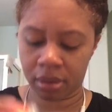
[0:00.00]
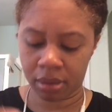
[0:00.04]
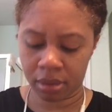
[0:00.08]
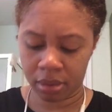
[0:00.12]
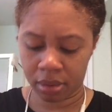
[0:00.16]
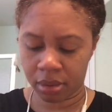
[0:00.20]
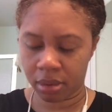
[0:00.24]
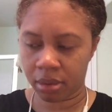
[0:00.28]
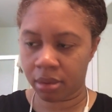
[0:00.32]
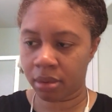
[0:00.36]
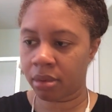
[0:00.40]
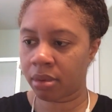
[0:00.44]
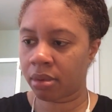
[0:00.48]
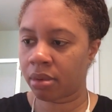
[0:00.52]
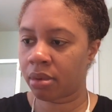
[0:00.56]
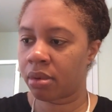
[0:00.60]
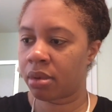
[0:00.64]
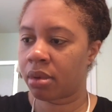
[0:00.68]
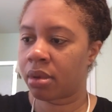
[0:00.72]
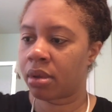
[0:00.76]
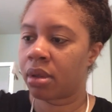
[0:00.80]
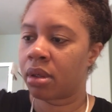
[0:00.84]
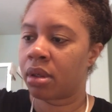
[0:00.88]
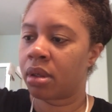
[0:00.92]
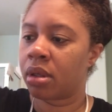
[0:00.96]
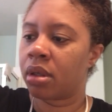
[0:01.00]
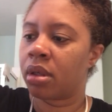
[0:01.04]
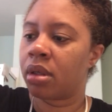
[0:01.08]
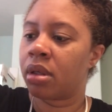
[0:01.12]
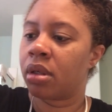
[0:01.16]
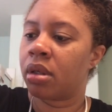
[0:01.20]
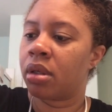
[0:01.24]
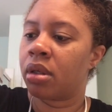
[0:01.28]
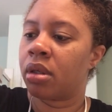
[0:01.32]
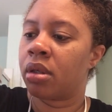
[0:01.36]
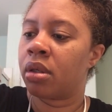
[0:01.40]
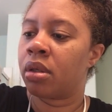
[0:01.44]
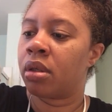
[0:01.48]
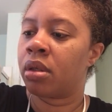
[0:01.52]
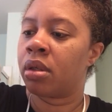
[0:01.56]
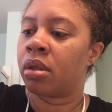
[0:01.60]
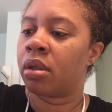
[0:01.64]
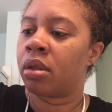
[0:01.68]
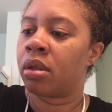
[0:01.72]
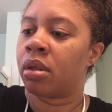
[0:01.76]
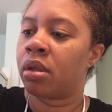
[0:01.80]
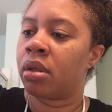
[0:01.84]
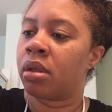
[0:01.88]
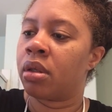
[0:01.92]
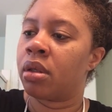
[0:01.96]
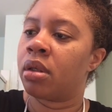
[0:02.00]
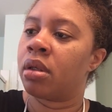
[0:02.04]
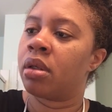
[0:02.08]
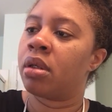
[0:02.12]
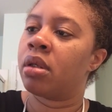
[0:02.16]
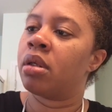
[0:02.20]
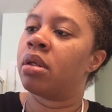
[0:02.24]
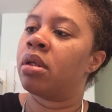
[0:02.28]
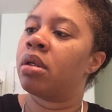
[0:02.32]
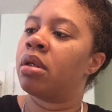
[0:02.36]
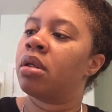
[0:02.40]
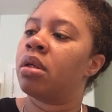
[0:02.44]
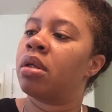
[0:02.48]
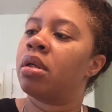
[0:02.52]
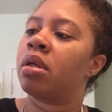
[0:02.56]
Nothing is said.